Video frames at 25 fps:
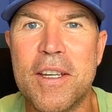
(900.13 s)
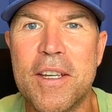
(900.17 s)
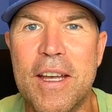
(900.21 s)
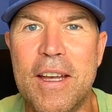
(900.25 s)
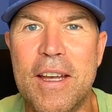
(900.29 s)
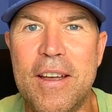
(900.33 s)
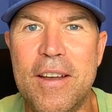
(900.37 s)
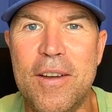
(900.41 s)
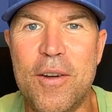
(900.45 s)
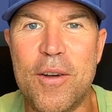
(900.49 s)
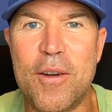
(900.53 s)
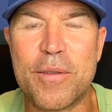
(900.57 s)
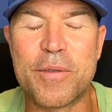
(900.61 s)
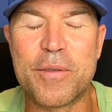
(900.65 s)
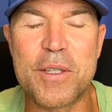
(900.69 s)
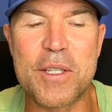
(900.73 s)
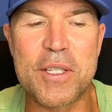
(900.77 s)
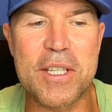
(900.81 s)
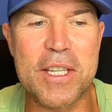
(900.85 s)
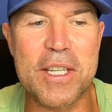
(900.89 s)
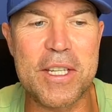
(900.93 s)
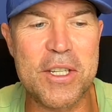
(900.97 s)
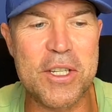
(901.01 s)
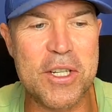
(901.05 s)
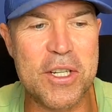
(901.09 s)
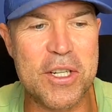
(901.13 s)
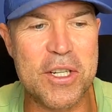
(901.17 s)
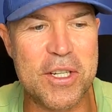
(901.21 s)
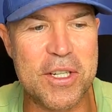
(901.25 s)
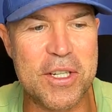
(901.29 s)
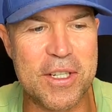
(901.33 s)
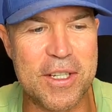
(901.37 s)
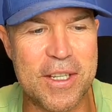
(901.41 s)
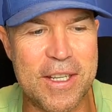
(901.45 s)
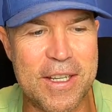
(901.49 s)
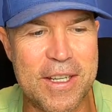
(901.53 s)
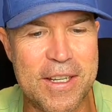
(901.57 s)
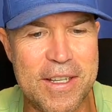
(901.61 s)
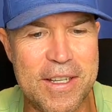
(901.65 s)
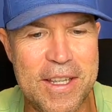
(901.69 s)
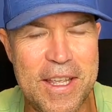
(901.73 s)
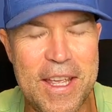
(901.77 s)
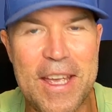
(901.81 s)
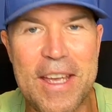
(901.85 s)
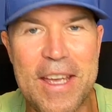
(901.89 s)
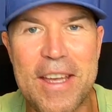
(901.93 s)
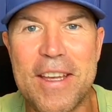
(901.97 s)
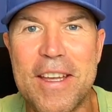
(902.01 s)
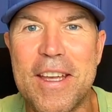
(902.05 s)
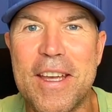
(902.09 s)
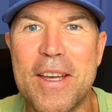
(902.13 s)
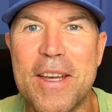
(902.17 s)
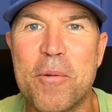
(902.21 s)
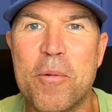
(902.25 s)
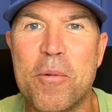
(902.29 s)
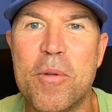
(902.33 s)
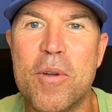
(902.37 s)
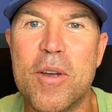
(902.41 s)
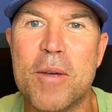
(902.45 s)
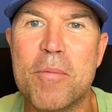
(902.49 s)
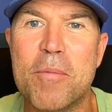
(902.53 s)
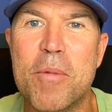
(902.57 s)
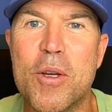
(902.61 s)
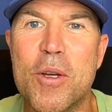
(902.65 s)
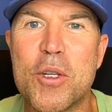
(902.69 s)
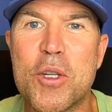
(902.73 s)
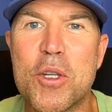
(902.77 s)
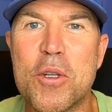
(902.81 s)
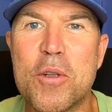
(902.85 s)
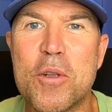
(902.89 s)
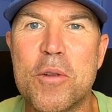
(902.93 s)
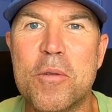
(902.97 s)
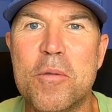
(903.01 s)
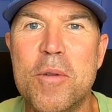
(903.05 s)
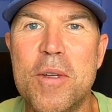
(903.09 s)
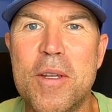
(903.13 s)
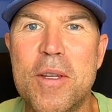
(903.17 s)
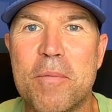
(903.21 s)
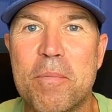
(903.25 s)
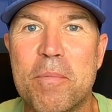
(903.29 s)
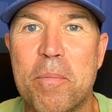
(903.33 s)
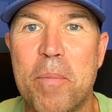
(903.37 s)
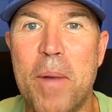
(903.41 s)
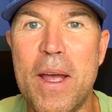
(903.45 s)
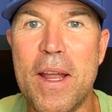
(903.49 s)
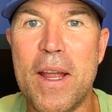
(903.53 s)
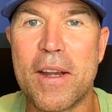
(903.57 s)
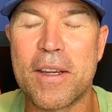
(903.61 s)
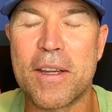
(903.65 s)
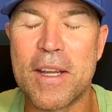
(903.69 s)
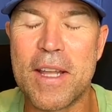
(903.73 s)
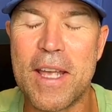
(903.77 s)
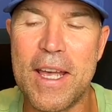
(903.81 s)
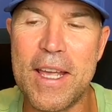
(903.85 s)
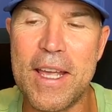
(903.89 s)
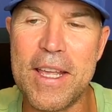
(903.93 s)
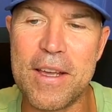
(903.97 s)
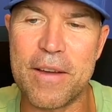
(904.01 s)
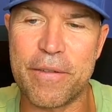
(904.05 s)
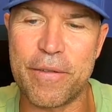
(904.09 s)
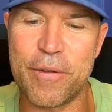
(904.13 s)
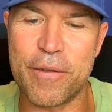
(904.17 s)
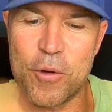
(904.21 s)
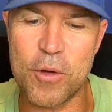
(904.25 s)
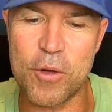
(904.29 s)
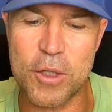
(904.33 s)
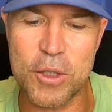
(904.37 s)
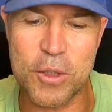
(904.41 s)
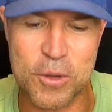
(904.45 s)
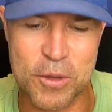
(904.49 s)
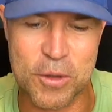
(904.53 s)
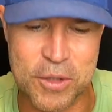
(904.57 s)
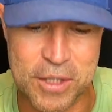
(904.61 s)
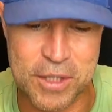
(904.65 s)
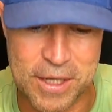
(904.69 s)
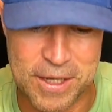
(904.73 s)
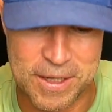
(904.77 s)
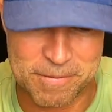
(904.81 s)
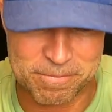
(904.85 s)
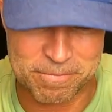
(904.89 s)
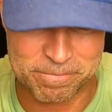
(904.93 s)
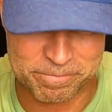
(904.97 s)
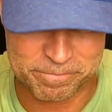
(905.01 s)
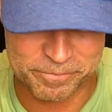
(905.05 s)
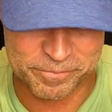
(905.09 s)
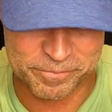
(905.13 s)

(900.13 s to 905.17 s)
uh, after such uh, a, a emotional win? But hey, I forgot to say,